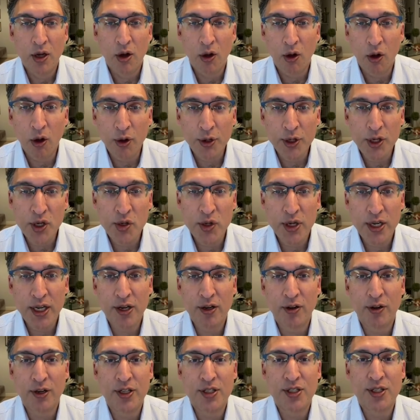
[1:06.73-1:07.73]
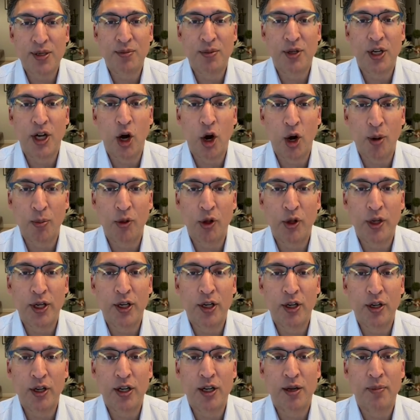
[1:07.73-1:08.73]
All you hear is some
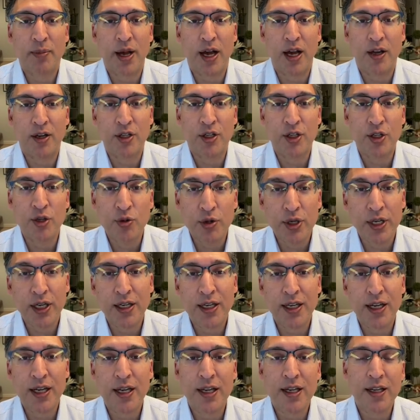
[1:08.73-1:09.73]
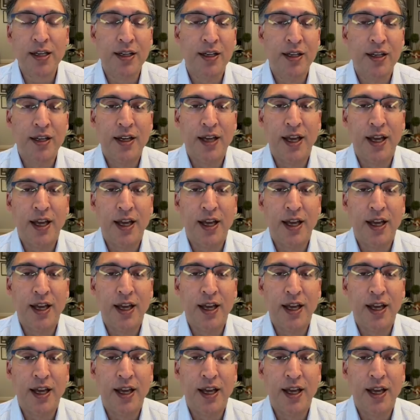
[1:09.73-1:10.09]
garbledygook about unity